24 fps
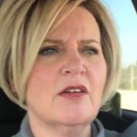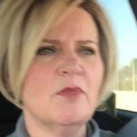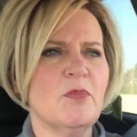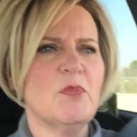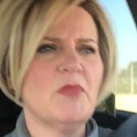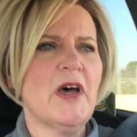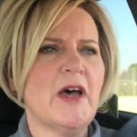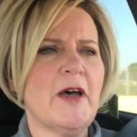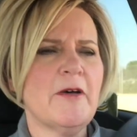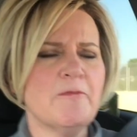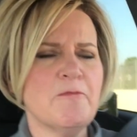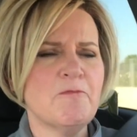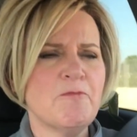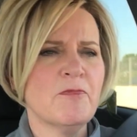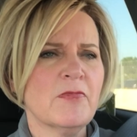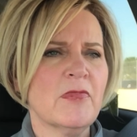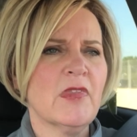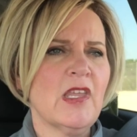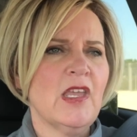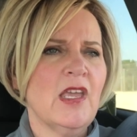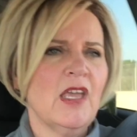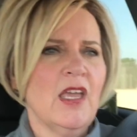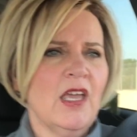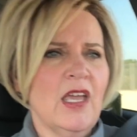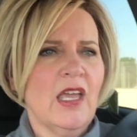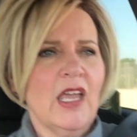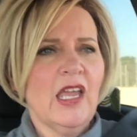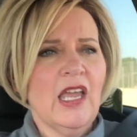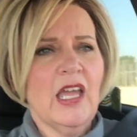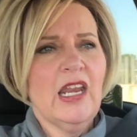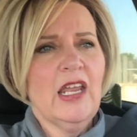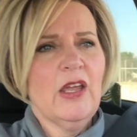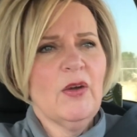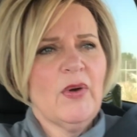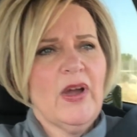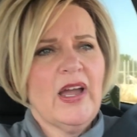But
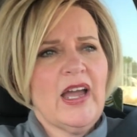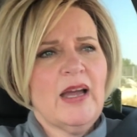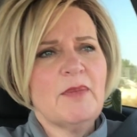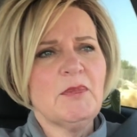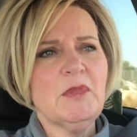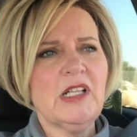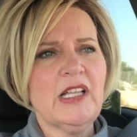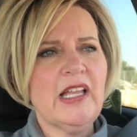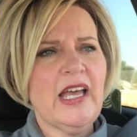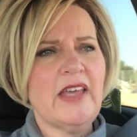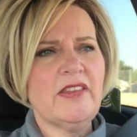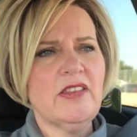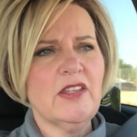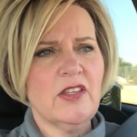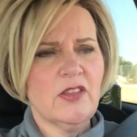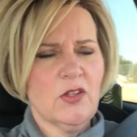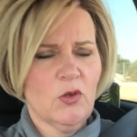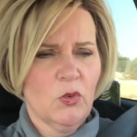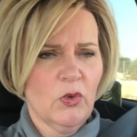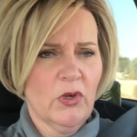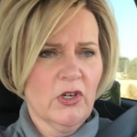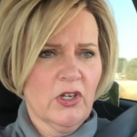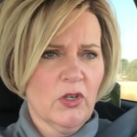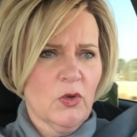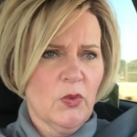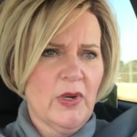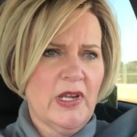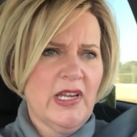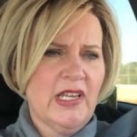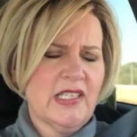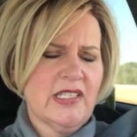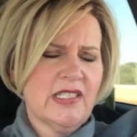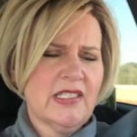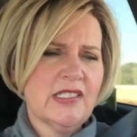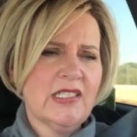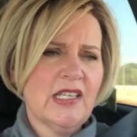anyway, I'm glad that the work week
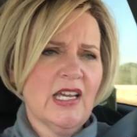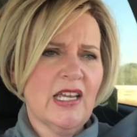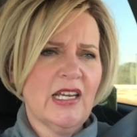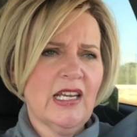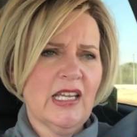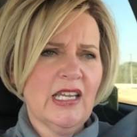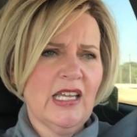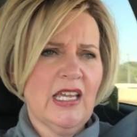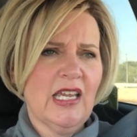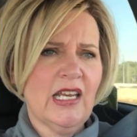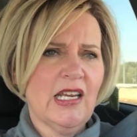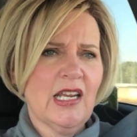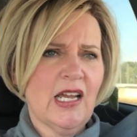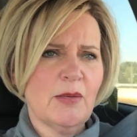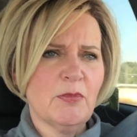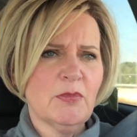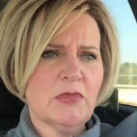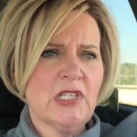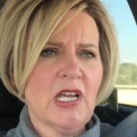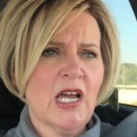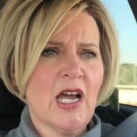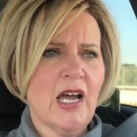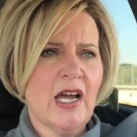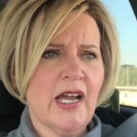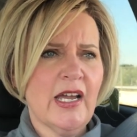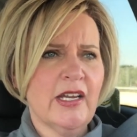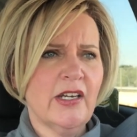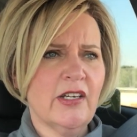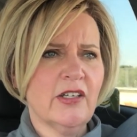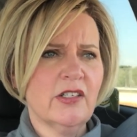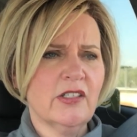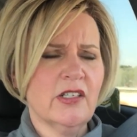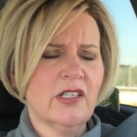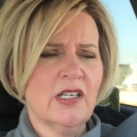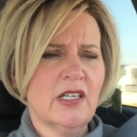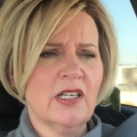is done again. I'm
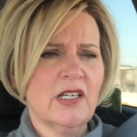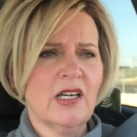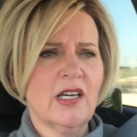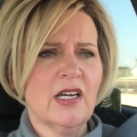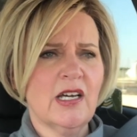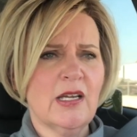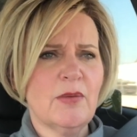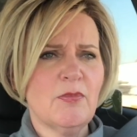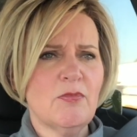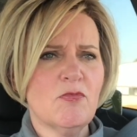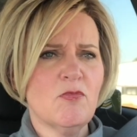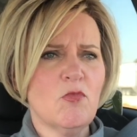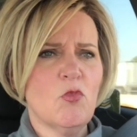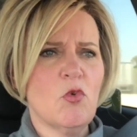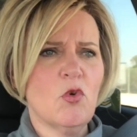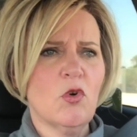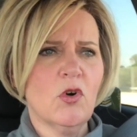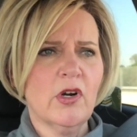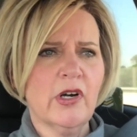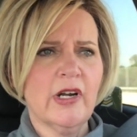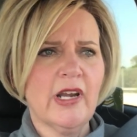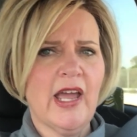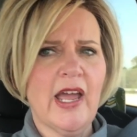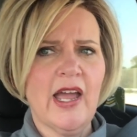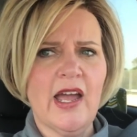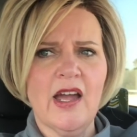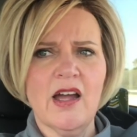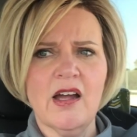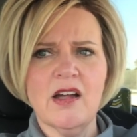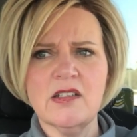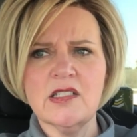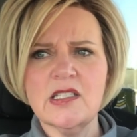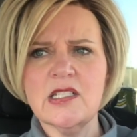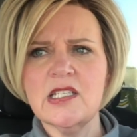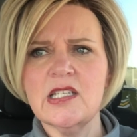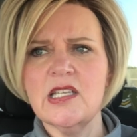tired. I'm worn
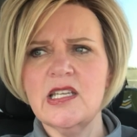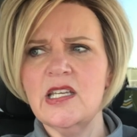out.